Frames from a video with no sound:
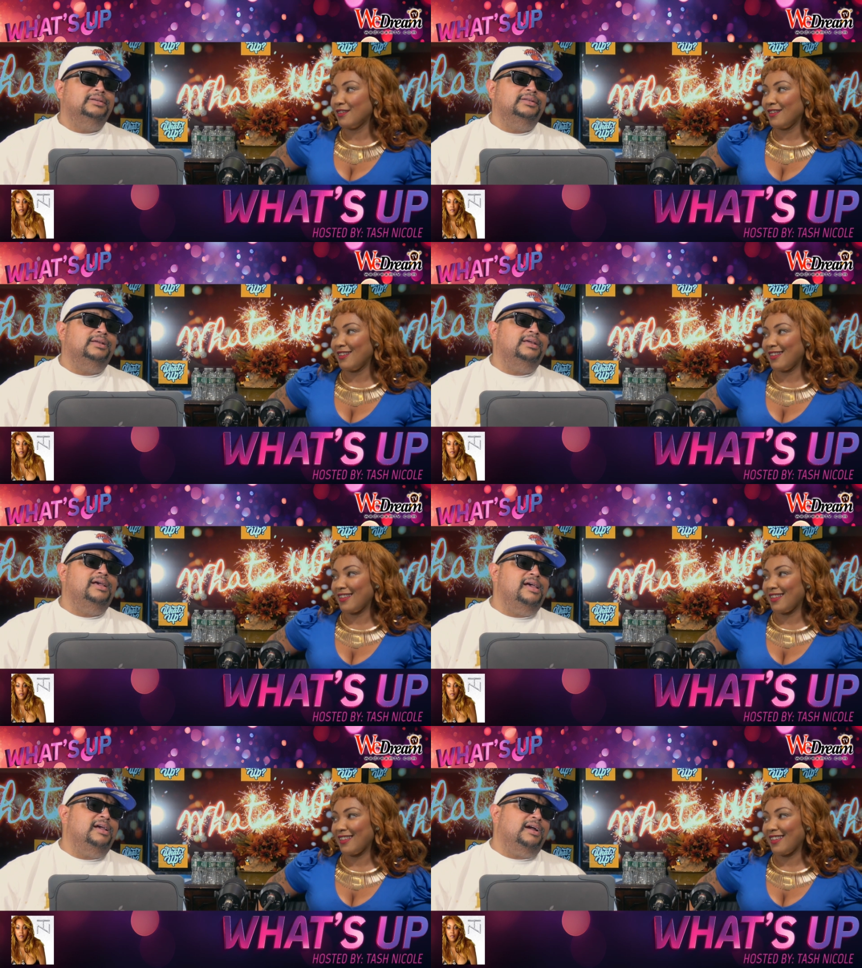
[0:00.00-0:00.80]

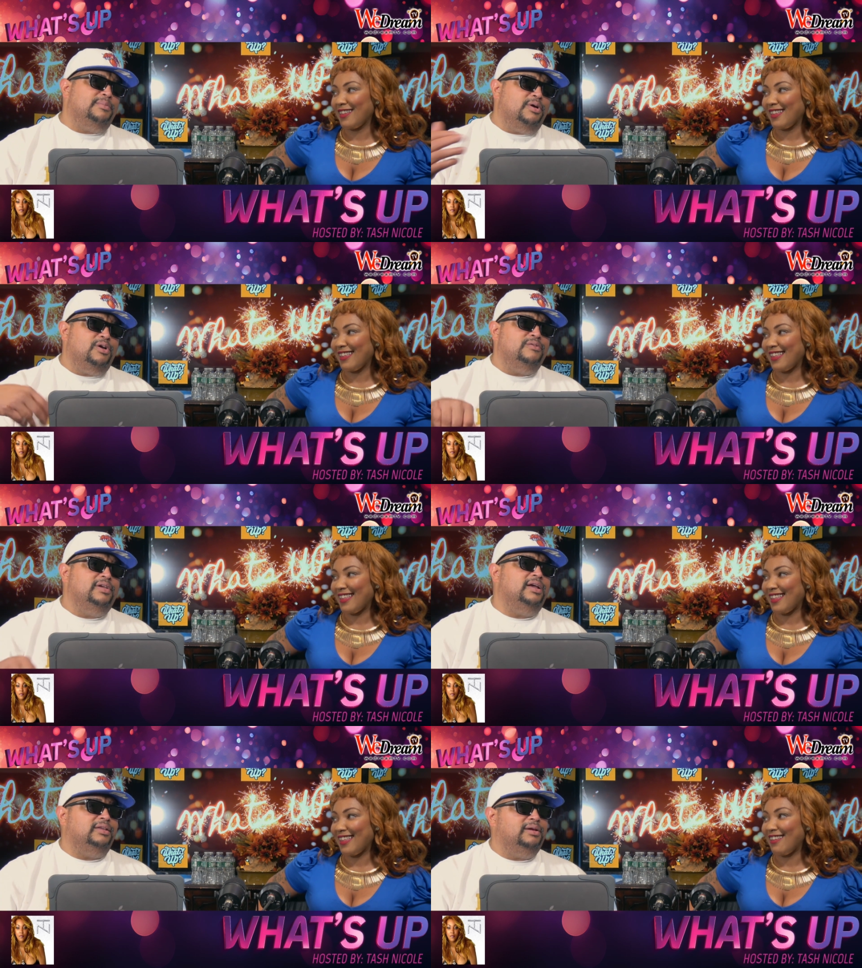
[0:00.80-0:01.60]
Speaker 1: Eh, come on over
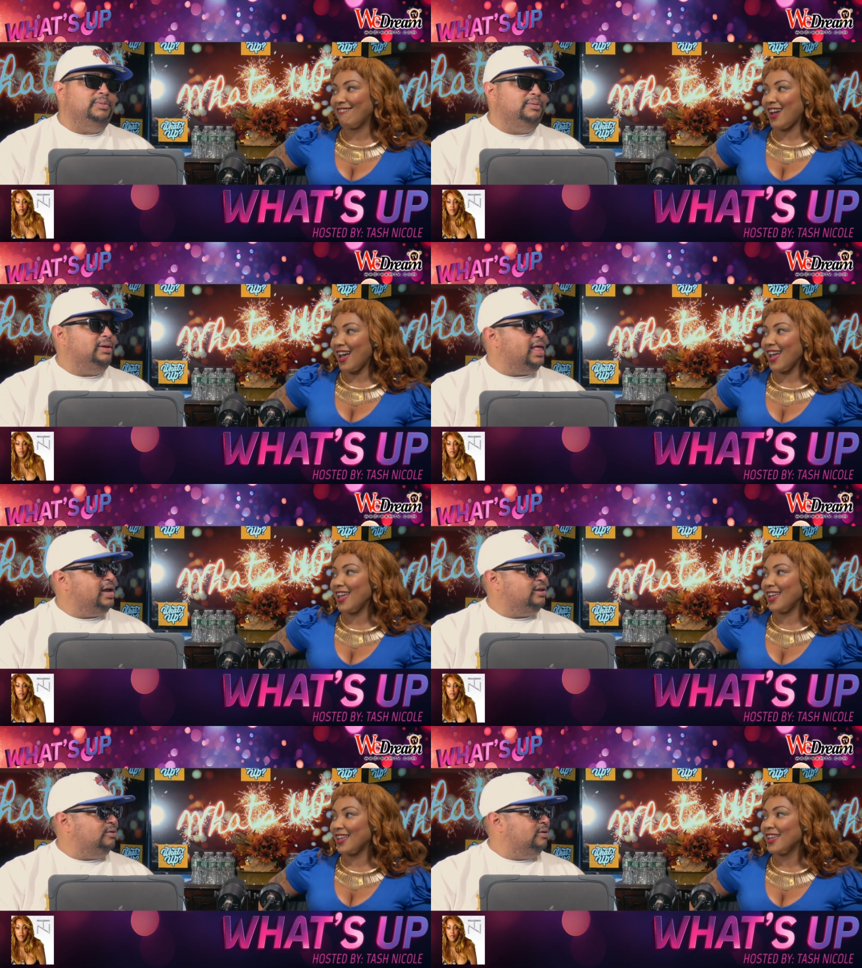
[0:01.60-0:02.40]
here. We, right. we
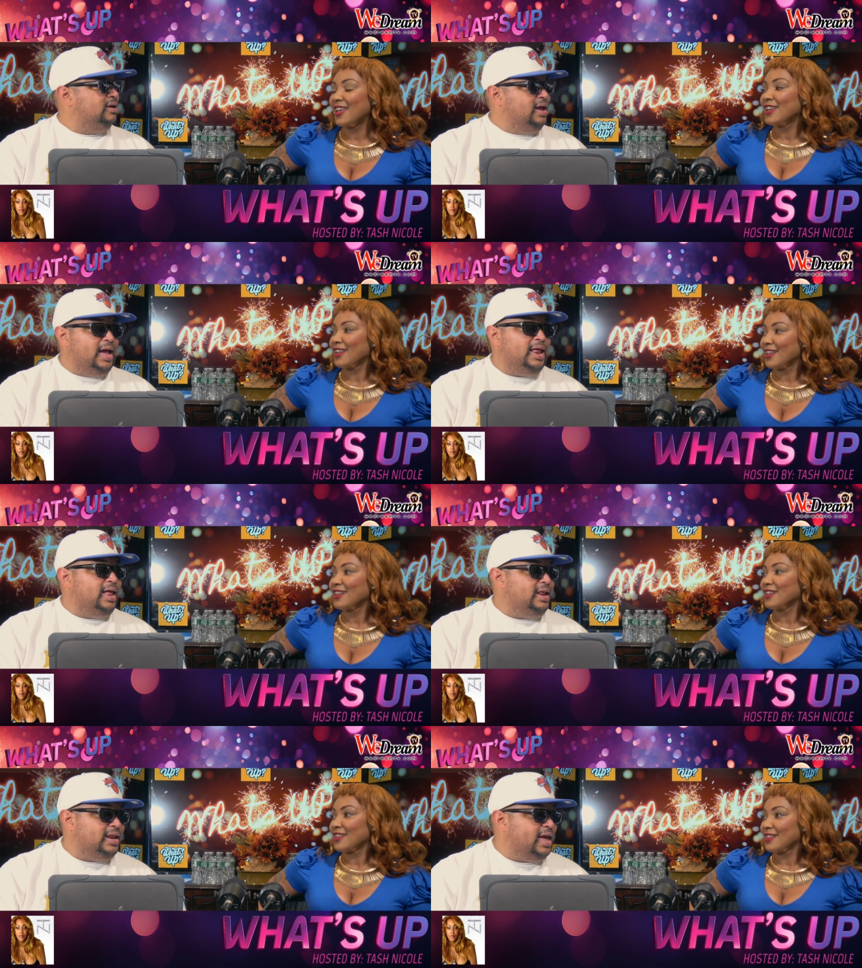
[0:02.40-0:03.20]
like you.
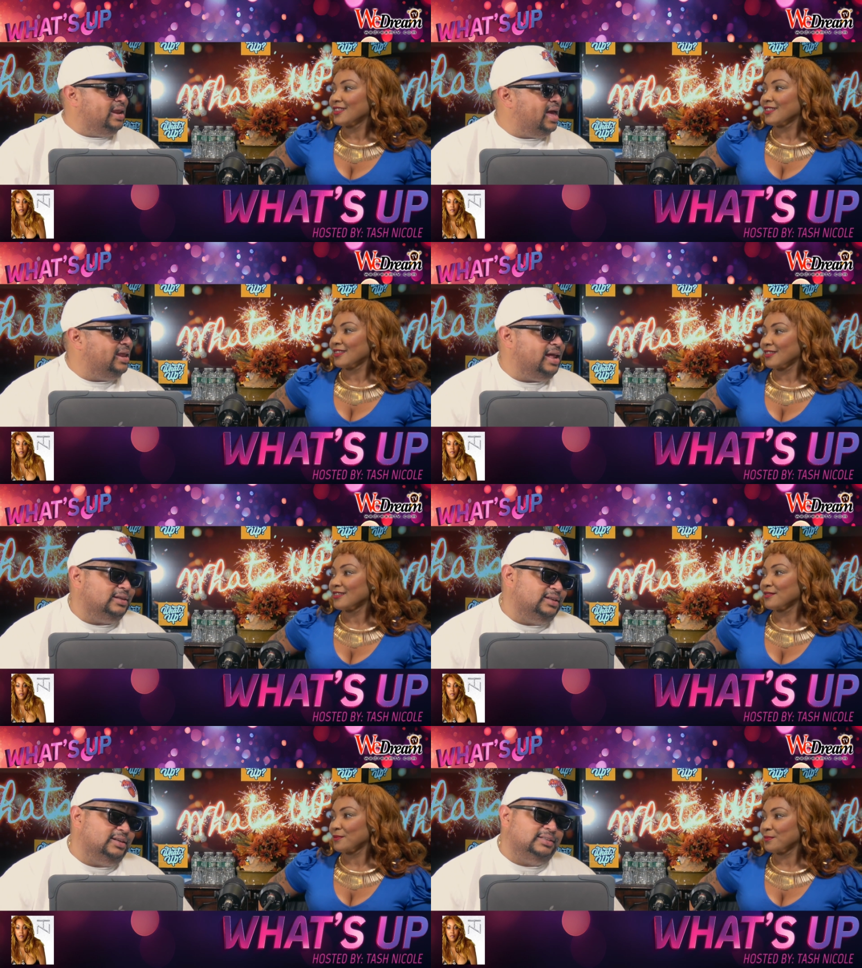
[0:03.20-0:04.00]
And, and and, and
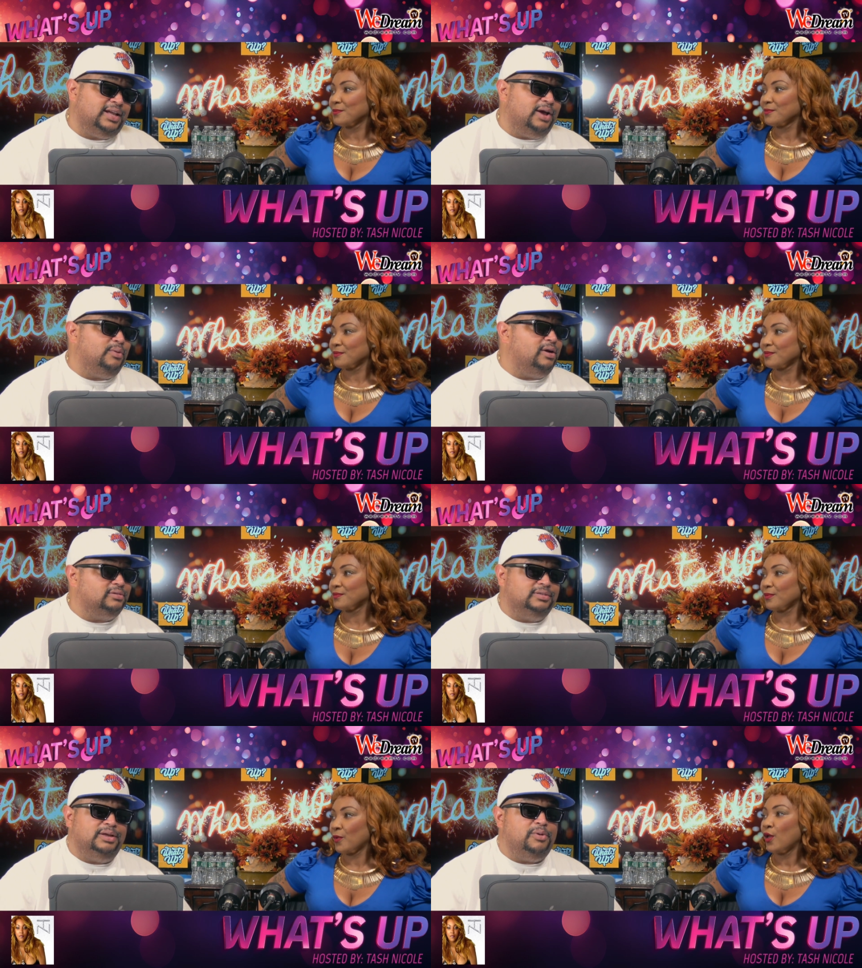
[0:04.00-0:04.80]
that's just how it
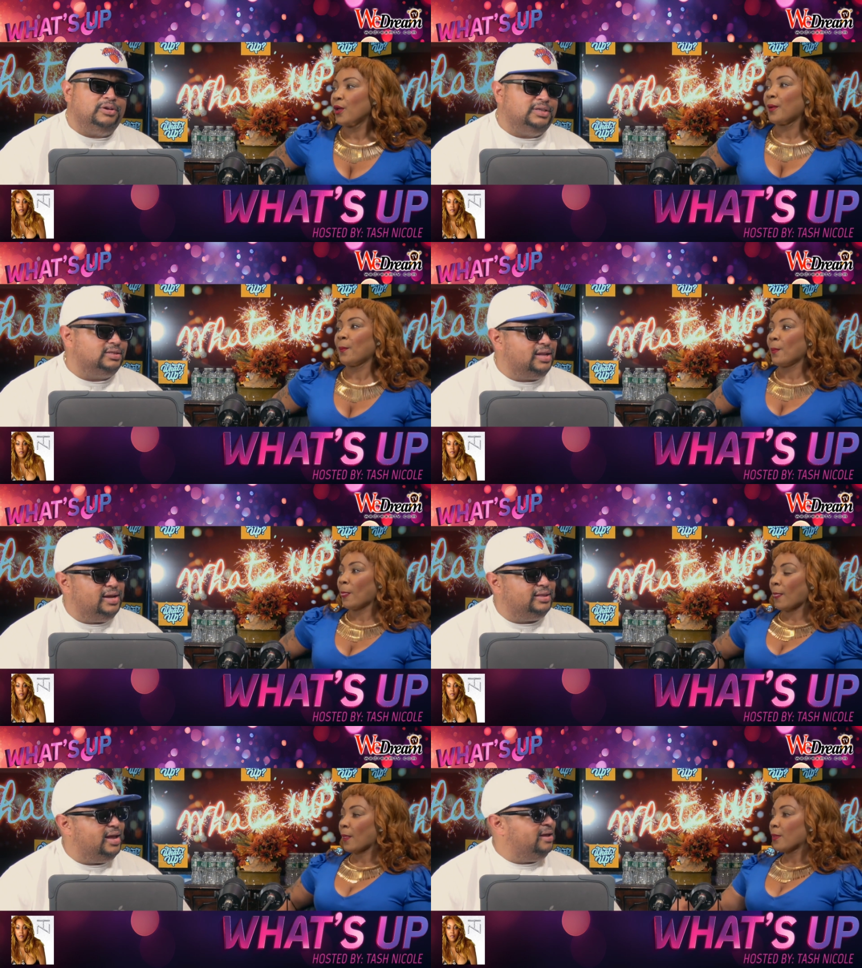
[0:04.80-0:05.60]
works. It works just
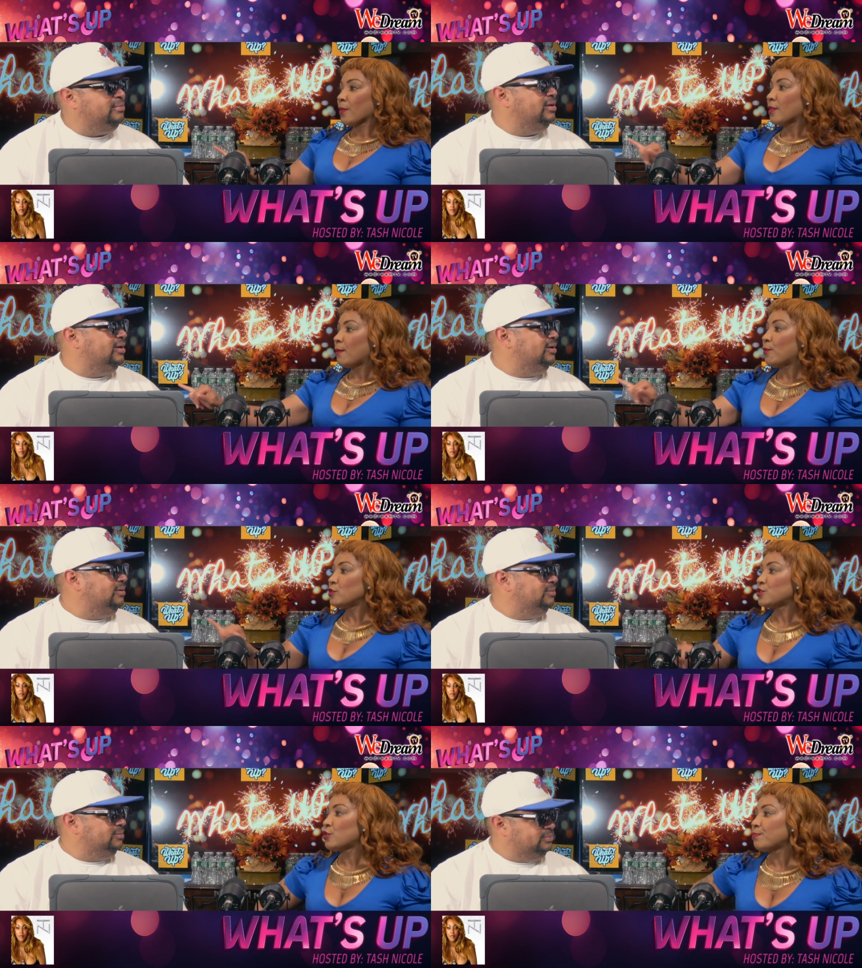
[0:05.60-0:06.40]
like that.
Speaker 2: And
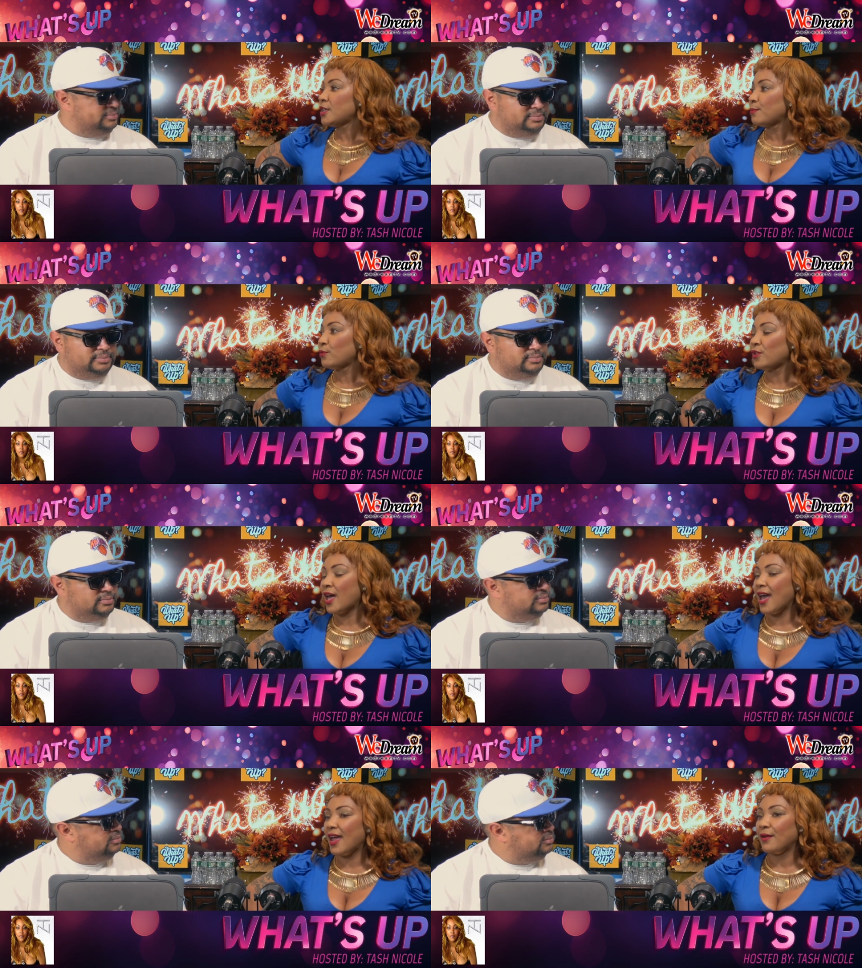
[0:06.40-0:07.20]
most of them people
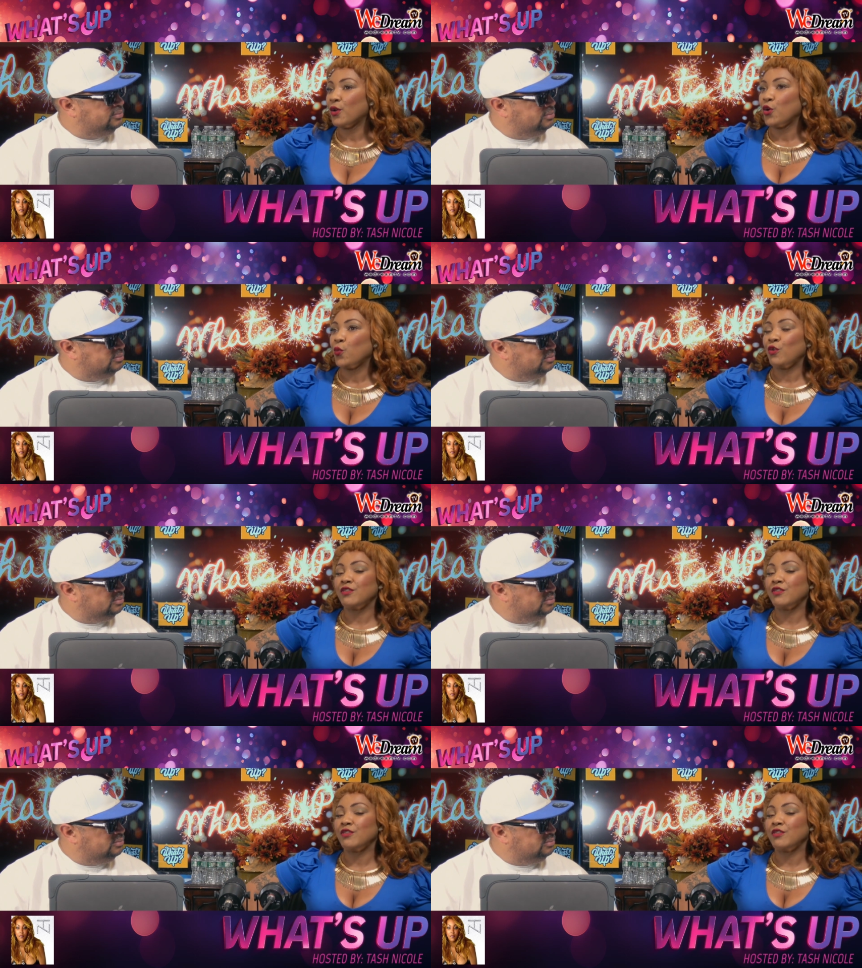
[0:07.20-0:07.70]
that will